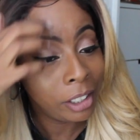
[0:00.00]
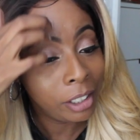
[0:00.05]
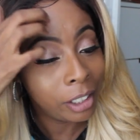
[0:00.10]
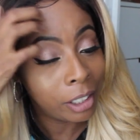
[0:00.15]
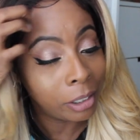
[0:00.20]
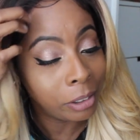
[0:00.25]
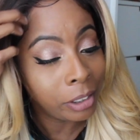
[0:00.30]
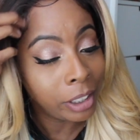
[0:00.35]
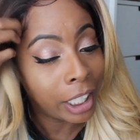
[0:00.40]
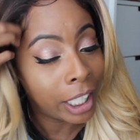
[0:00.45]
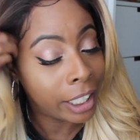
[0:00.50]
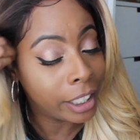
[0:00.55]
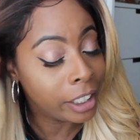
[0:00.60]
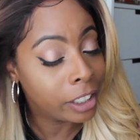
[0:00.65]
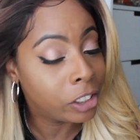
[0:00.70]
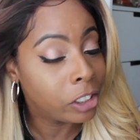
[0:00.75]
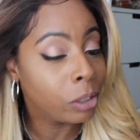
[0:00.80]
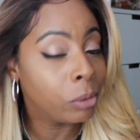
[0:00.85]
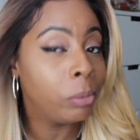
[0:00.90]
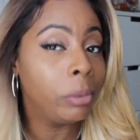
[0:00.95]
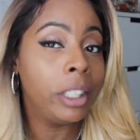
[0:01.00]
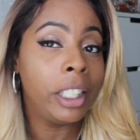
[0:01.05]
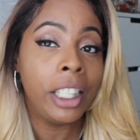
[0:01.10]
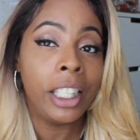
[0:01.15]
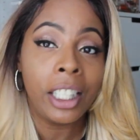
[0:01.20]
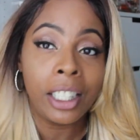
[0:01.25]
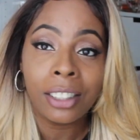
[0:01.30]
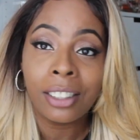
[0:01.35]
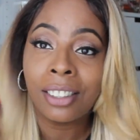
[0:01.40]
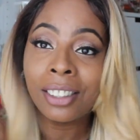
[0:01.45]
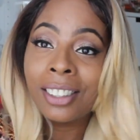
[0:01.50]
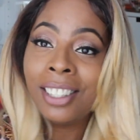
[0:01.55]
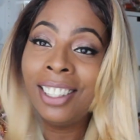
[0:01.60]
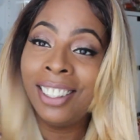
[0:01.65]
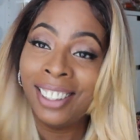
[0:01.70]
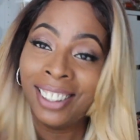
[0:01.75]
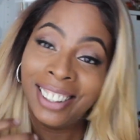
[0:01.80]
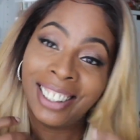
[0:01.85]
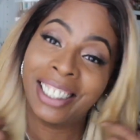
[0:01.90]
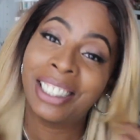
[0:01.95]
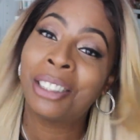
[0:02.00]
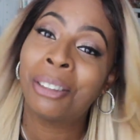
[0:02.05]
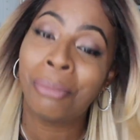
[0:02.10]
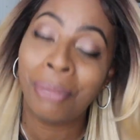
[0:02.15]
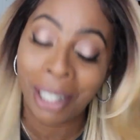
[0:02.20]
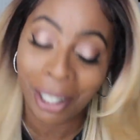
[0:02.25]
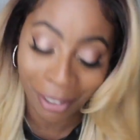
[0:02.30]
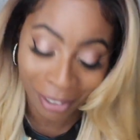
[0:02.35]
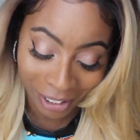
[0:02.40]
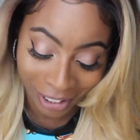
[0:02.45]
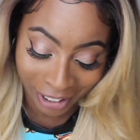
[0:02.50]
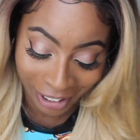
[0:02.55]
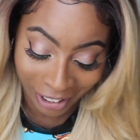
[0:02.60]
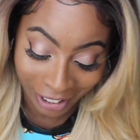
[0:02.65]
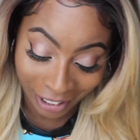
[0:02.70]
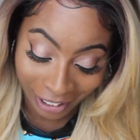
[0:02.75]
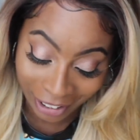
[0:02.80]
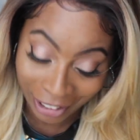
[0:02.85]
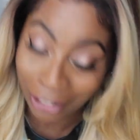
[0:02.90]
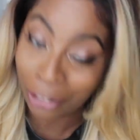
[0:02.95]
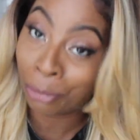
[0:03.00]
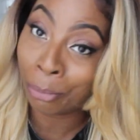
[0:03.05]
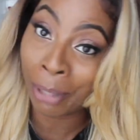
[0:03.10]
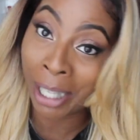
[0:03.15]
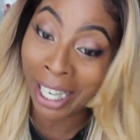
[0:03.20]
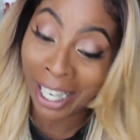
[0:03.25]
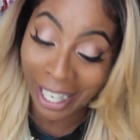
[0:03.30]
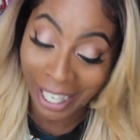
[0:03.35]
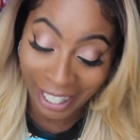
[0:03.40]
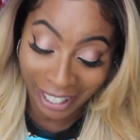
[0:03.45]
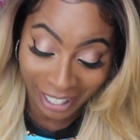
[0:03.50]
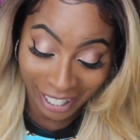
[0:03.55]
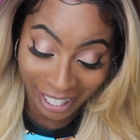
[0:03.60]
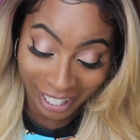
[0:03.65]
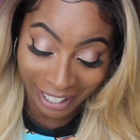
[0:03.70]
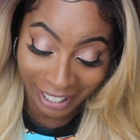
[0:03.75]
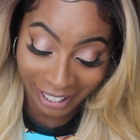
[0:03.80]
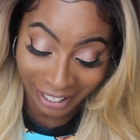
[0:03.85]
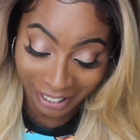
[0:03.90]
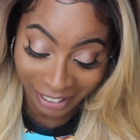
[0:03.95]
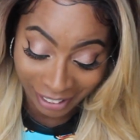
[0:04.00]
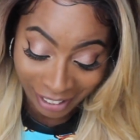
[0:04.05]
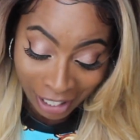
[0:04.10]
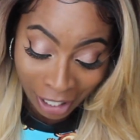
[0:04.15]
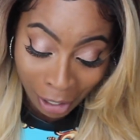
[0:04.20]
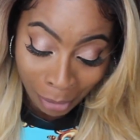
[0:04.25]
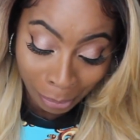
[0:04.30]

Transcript: You know, you got to get your wigs to smell good. At least mine, that is.